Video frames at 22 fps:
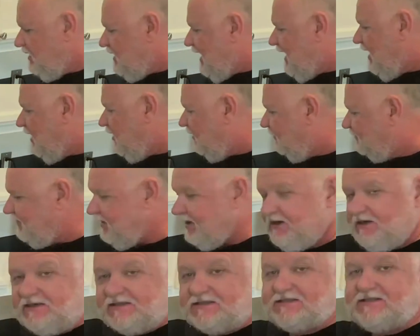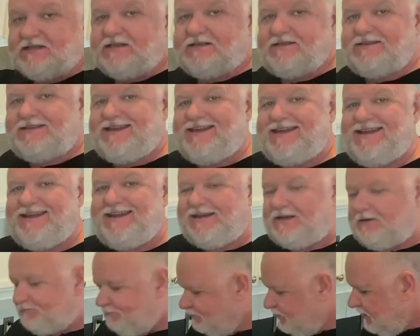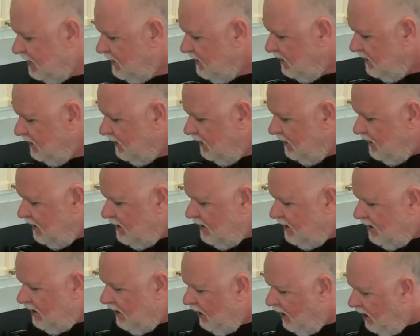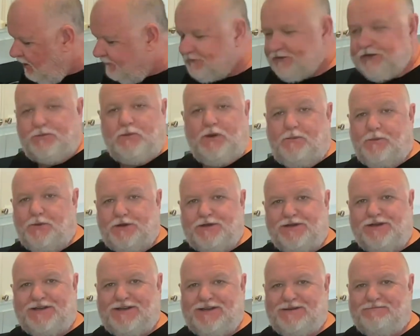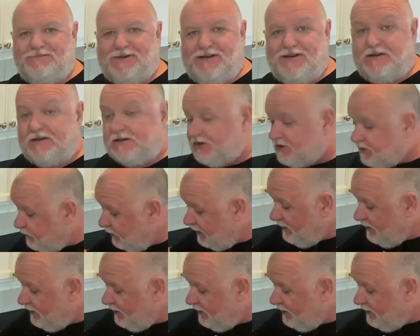Now, here's the thing. Often when we're cooking burgers,